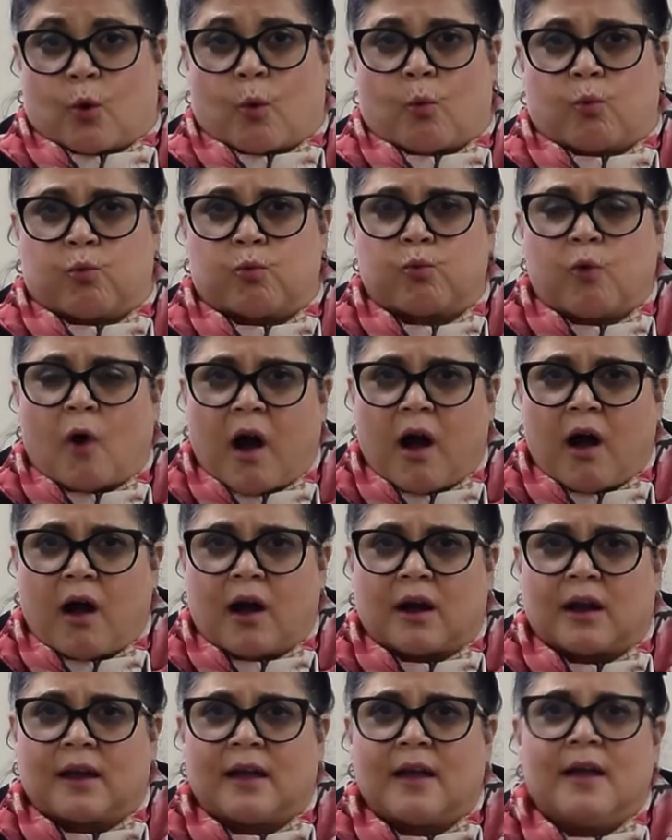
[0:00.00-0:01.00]

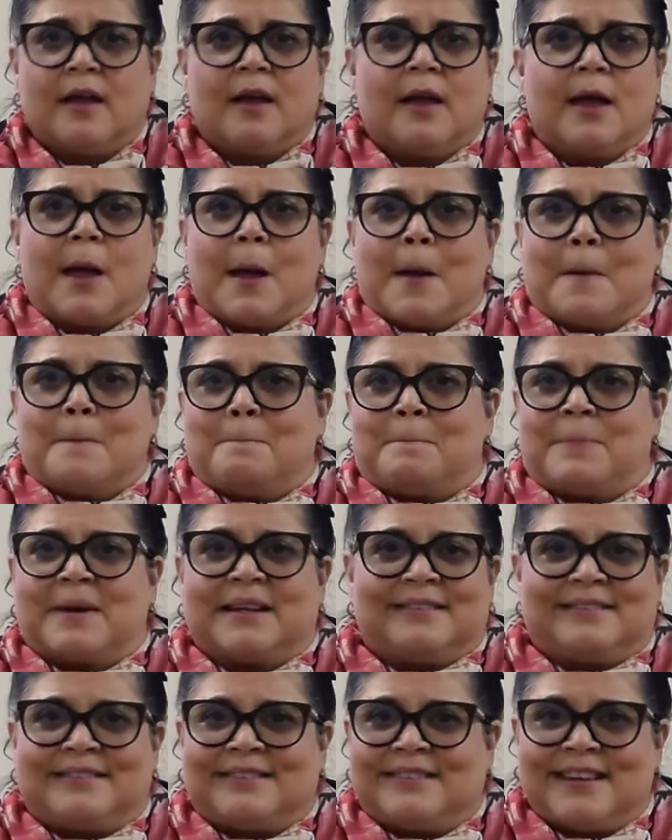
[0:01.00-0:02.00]
wrong,
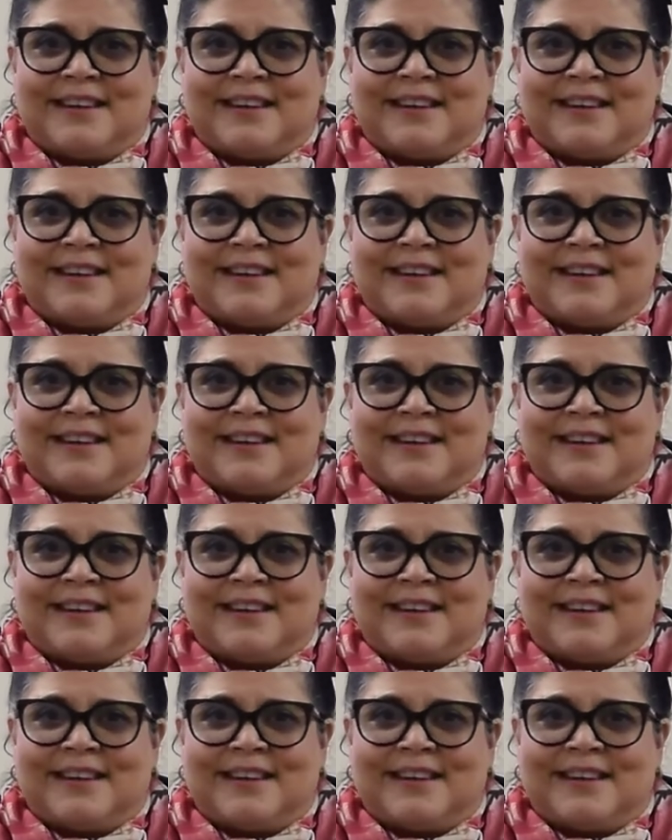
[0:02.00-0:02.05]
but